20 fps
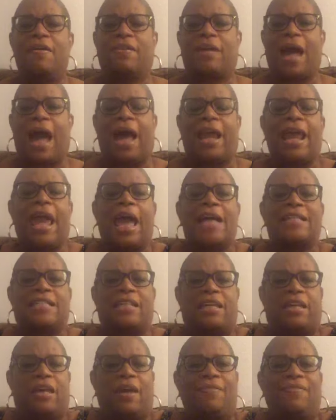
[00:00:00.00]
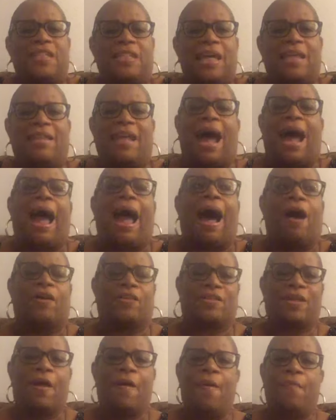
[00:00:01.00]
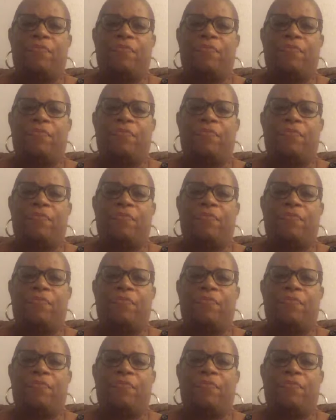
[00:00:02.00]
God has gifts in the house,